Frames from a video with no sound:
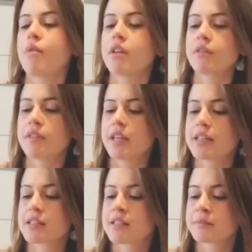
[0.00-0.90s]
one of
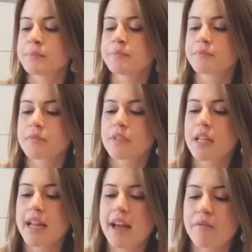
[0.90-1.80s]
these,
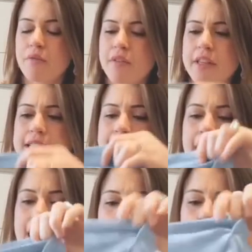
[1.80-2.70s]
and I have one that is a
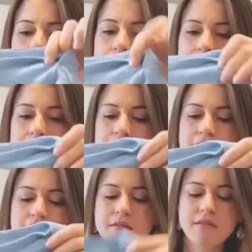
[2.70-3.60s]
hybrid. You
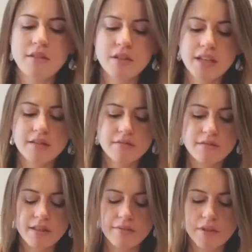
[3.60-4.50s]
can
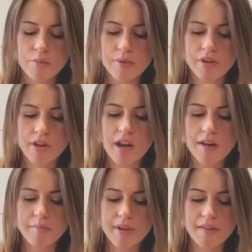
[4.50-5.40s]
leave it open or
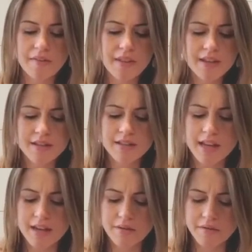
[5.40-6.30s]
not, but this,
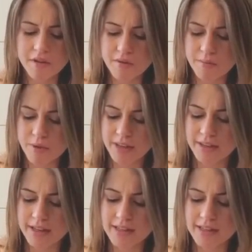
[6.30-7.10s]
I don't even know what brand it